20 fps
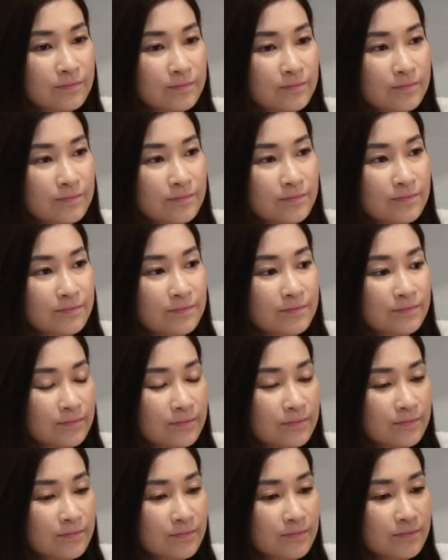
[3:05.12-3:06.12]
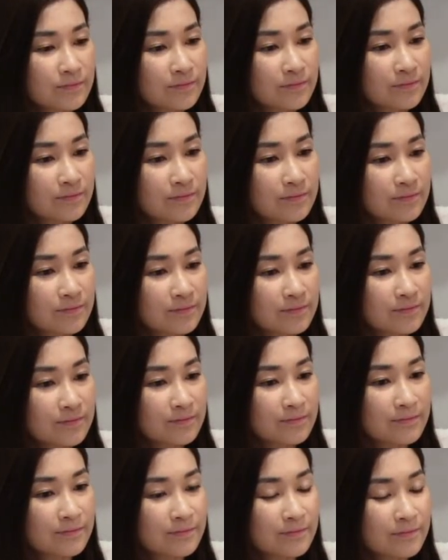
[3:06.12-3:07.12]

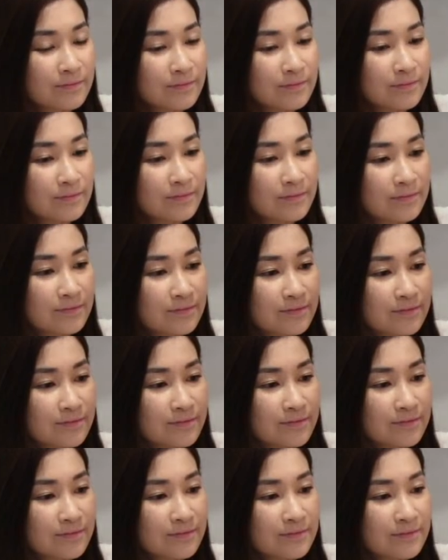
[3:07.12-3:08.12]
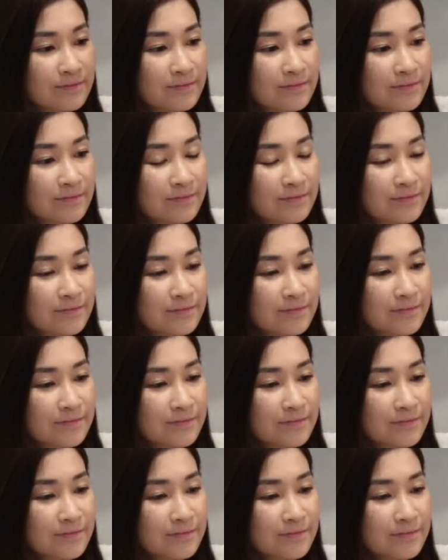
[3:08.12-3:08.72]
No words are spoken by the person on screen.